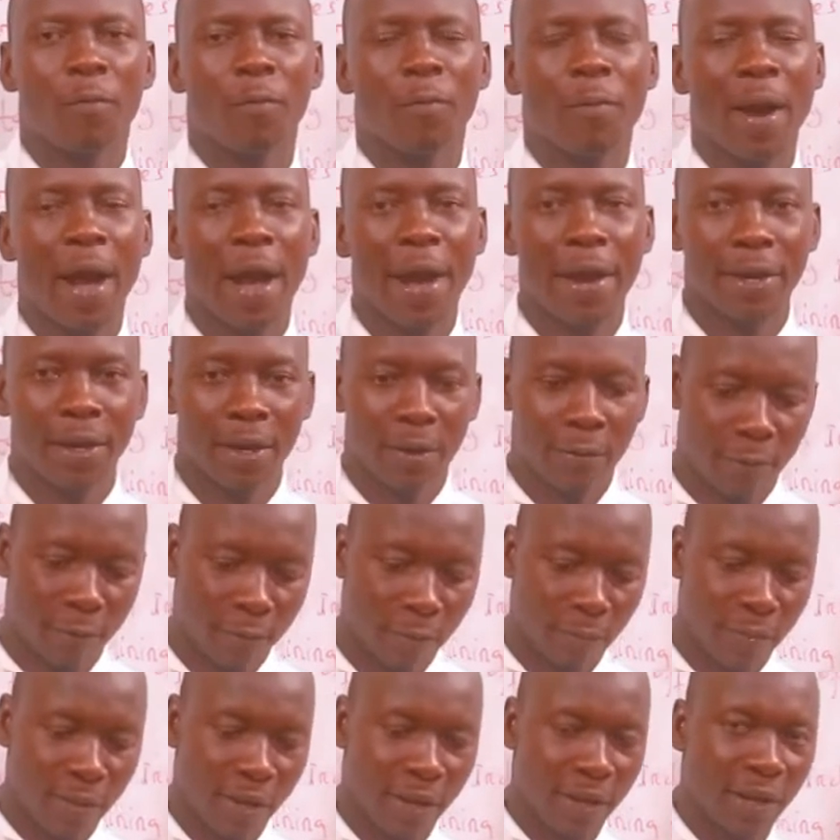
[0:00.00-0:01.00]
mining
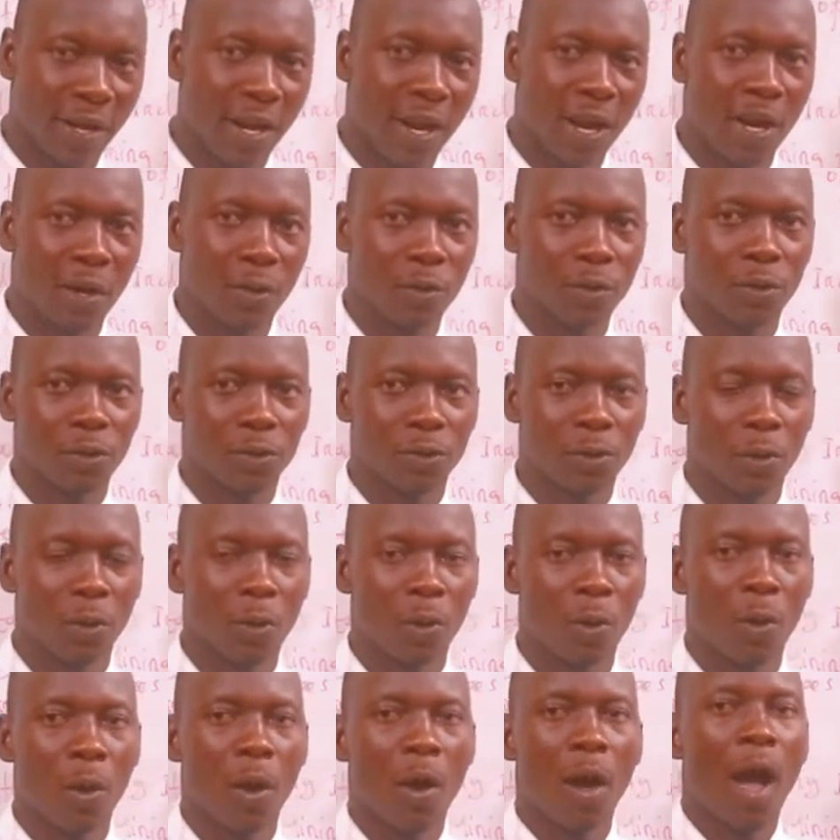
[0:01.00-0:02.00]
from the ground.
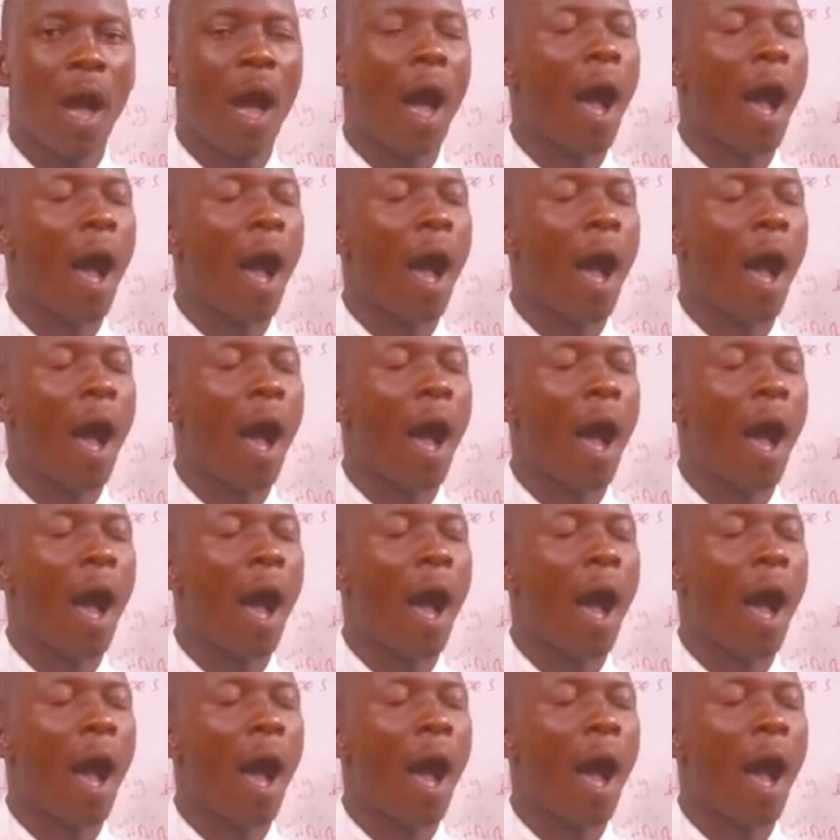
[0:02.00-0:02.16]
So